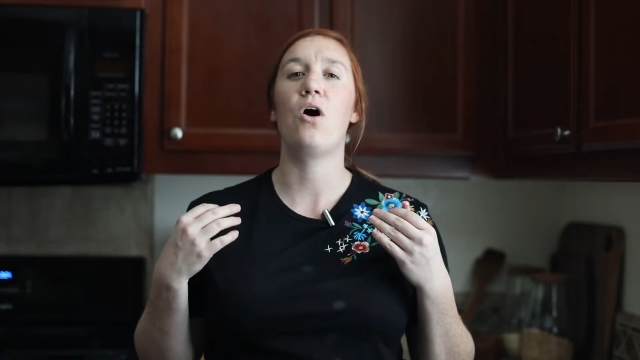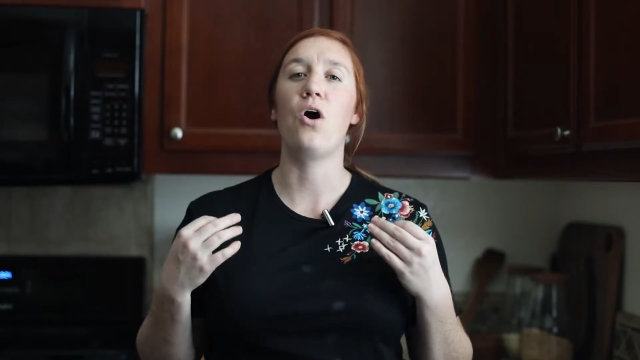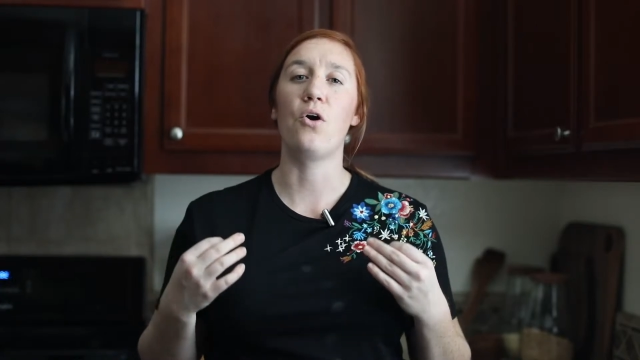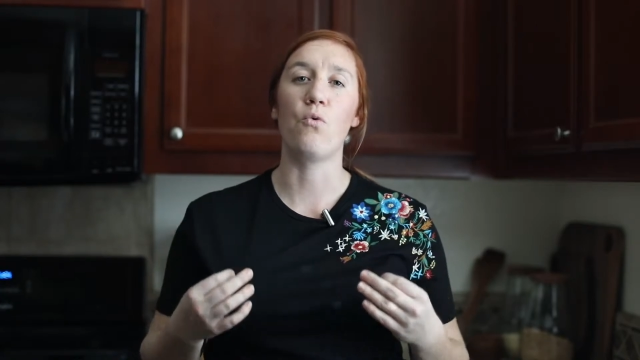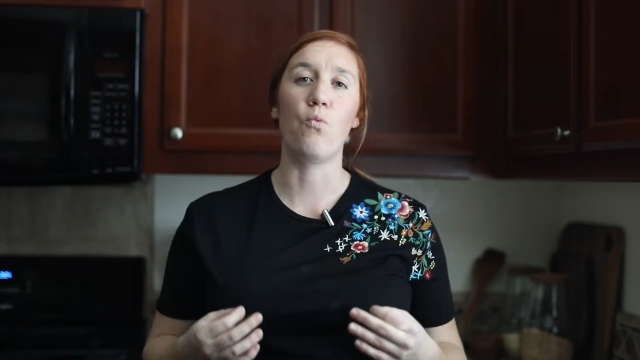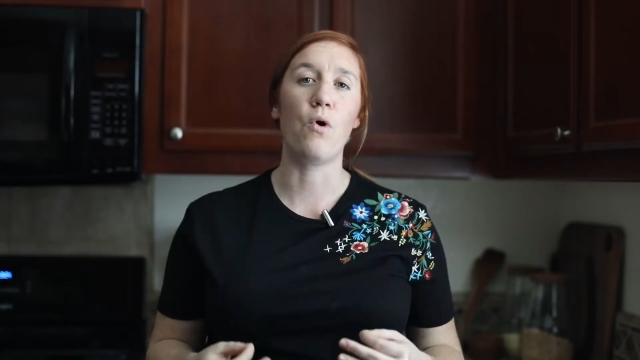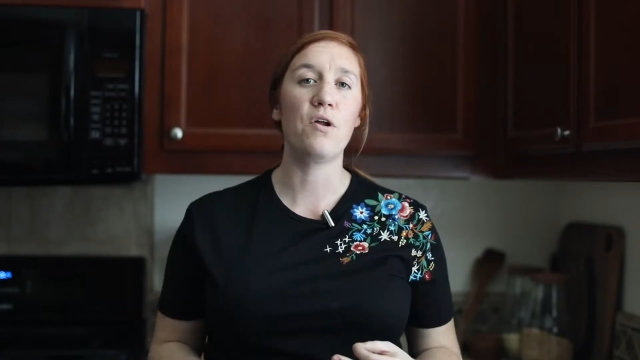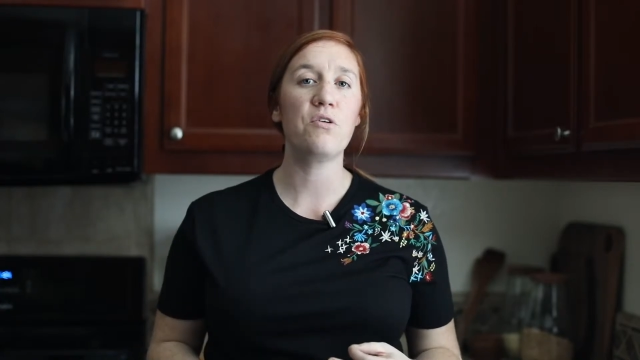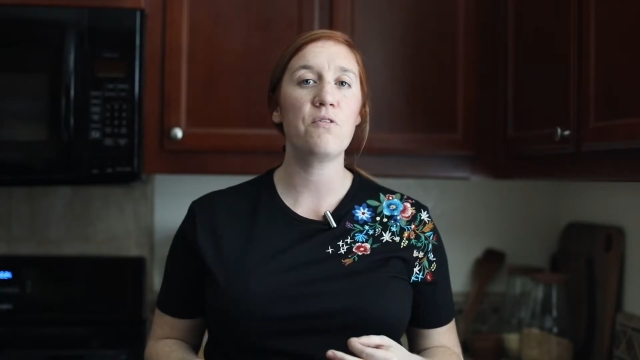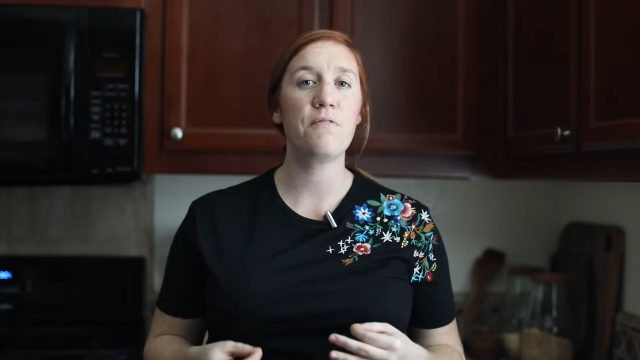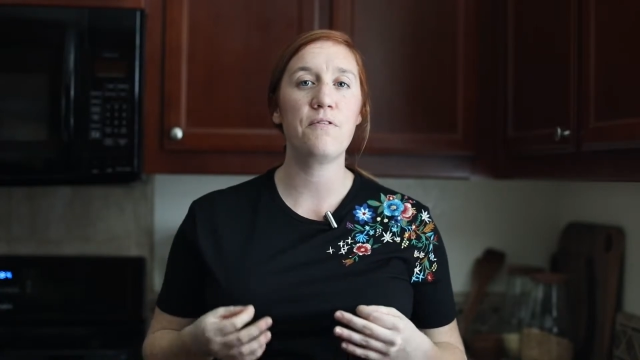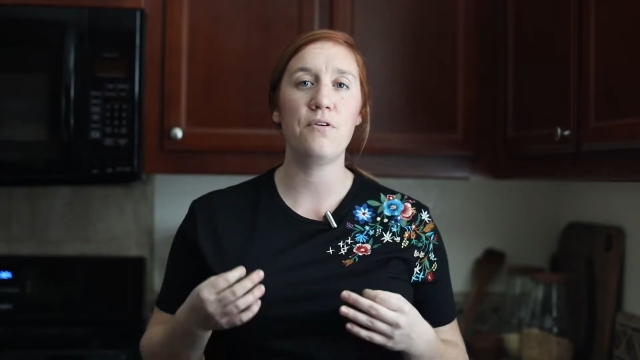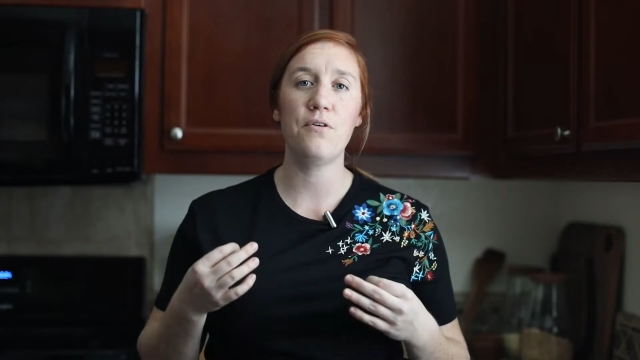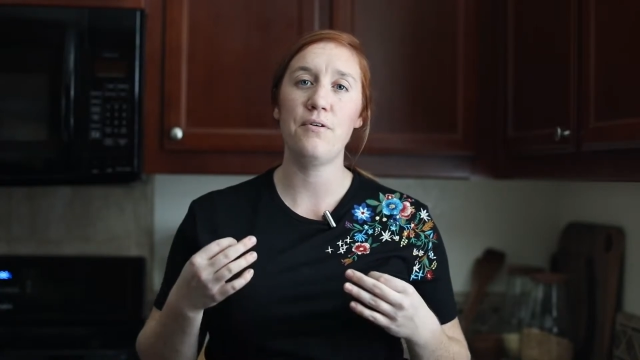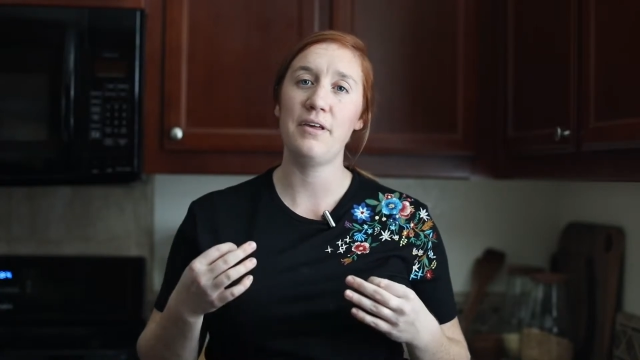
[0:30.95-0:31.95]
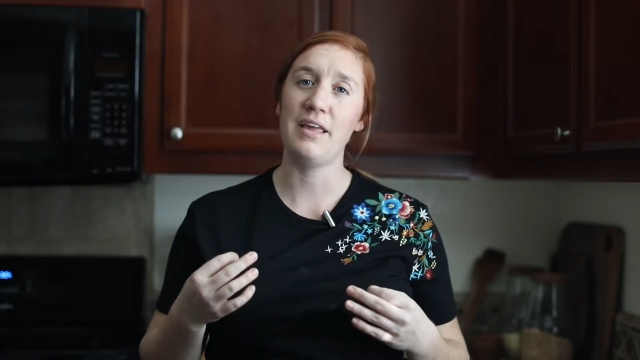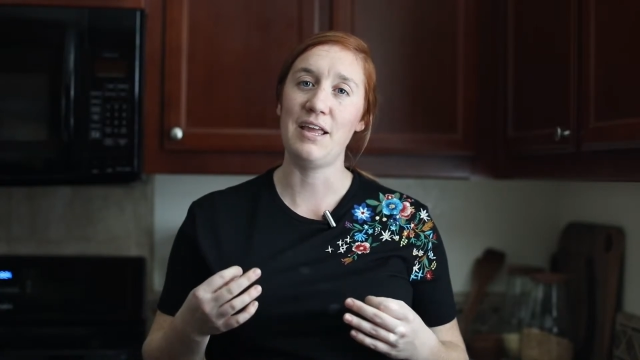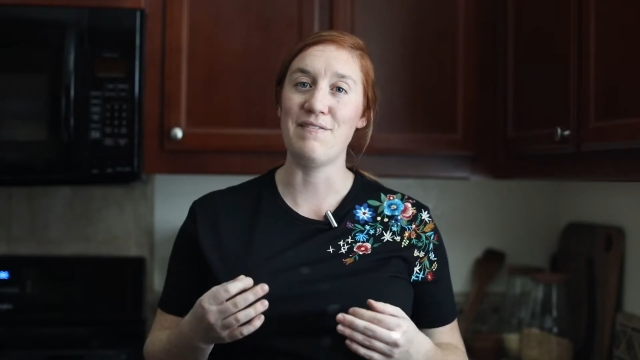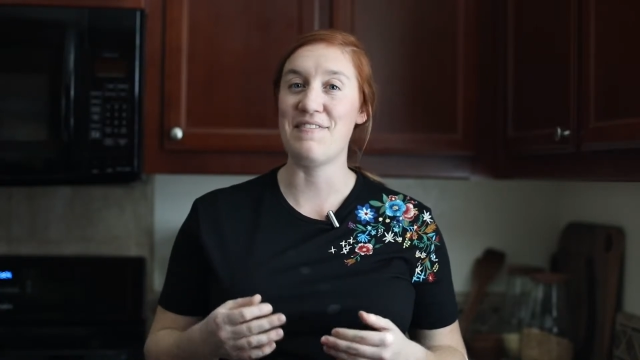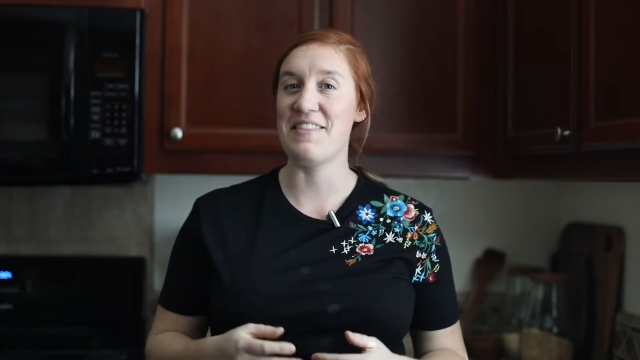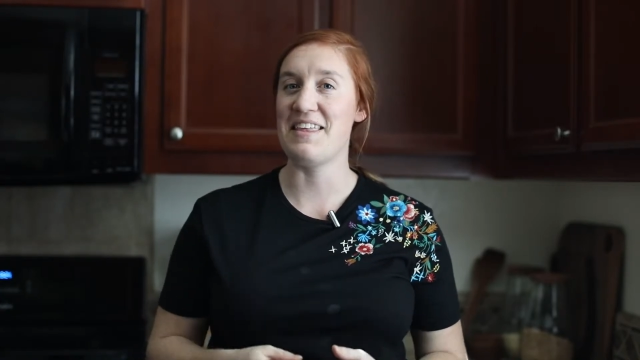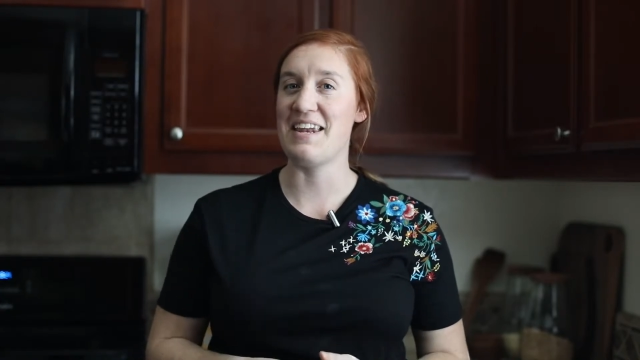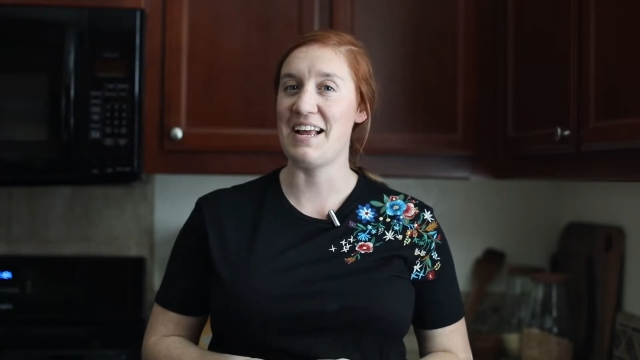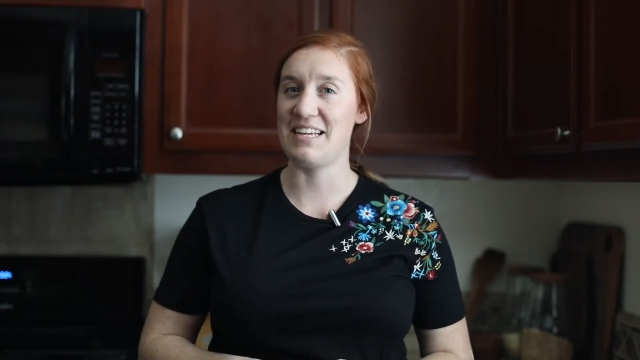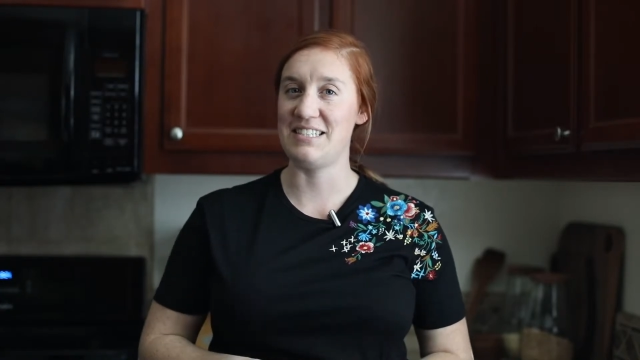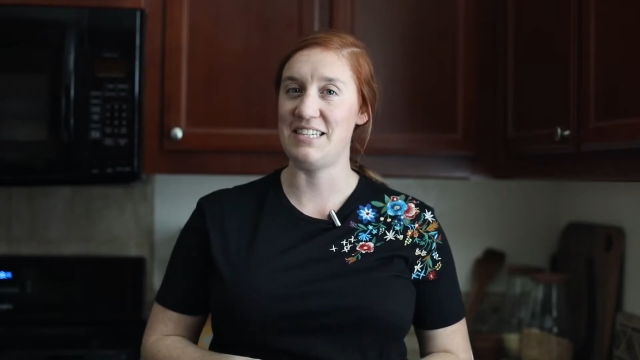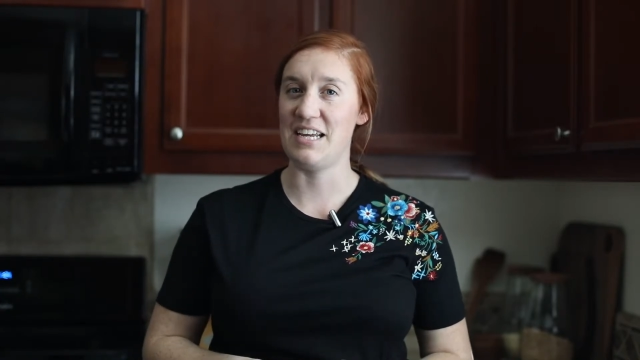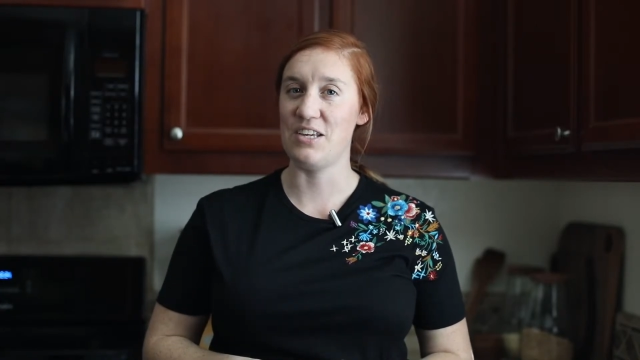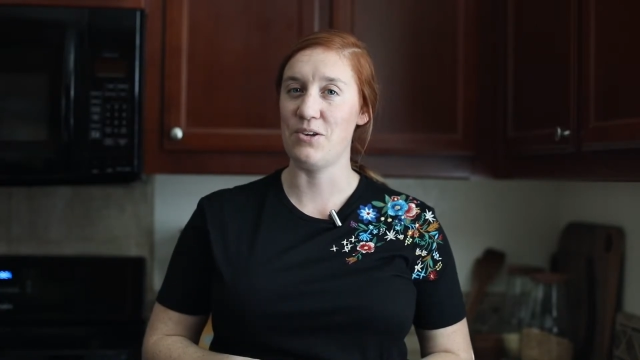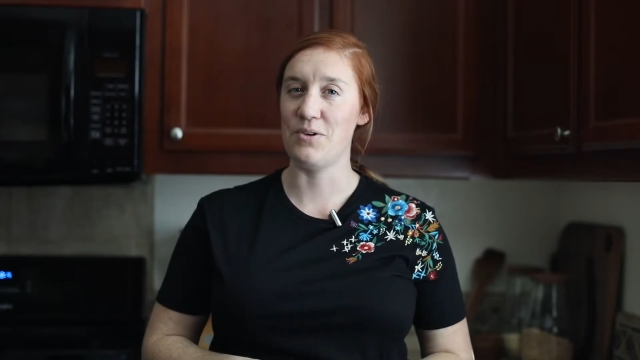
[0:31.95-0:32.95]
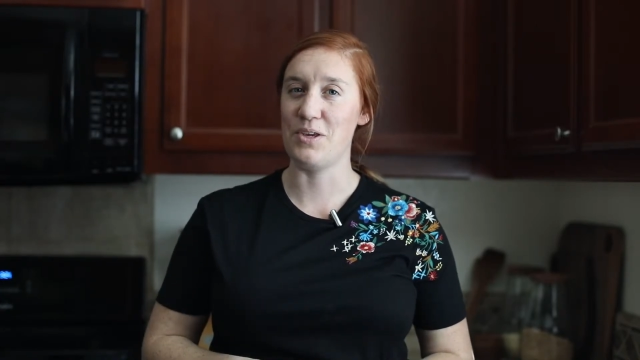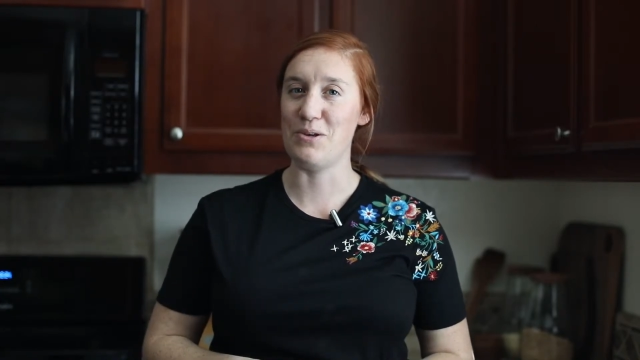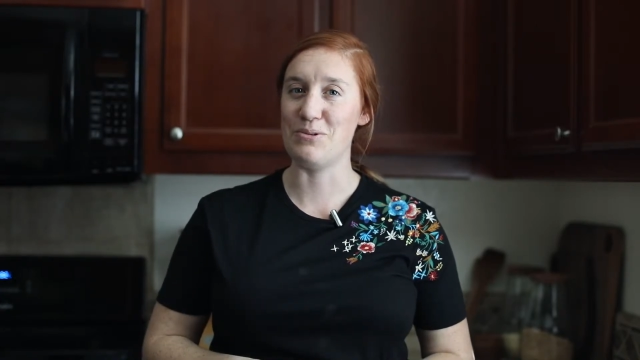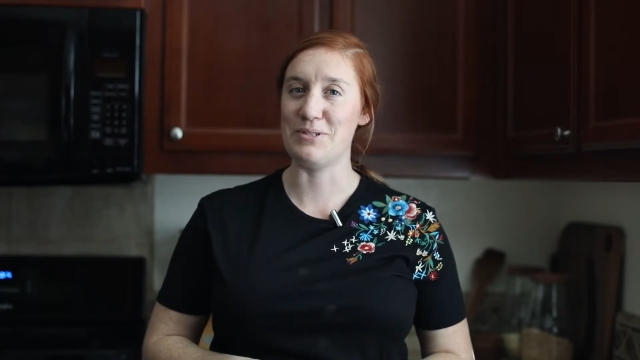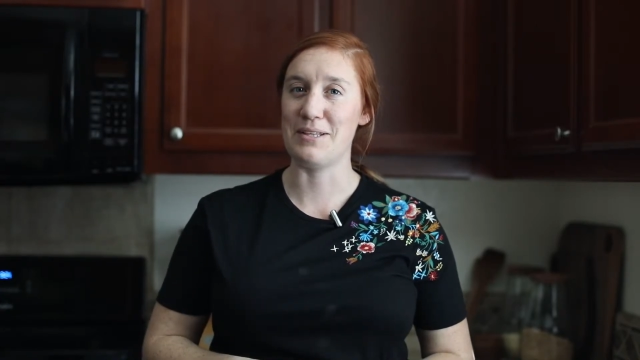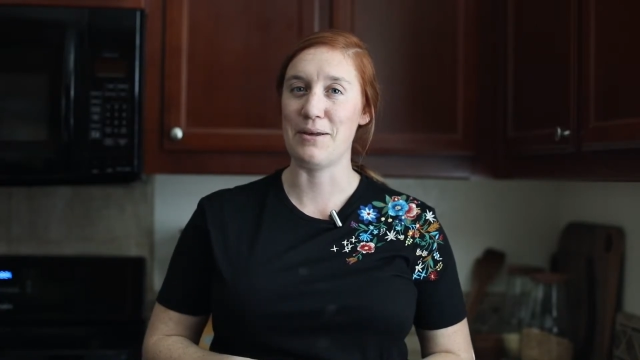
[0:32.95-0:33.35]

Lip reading: are wonderful even the next day you use